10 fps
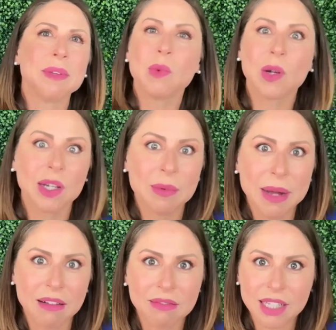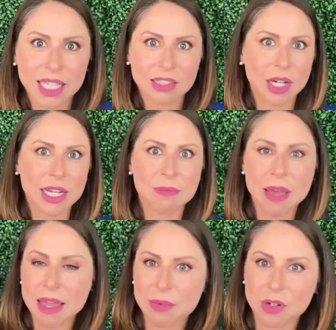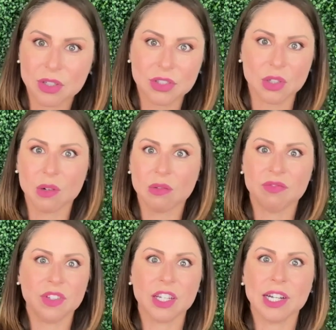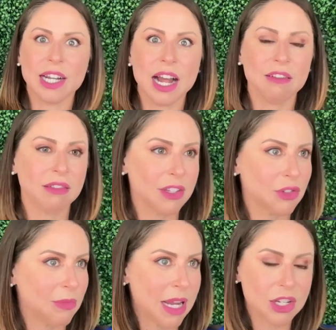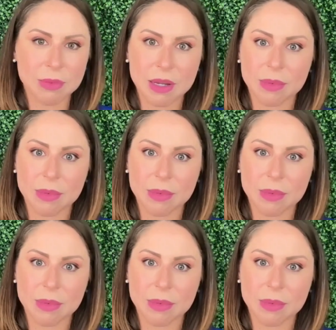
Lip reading: be worried about like grading papers or figuring out classroom management.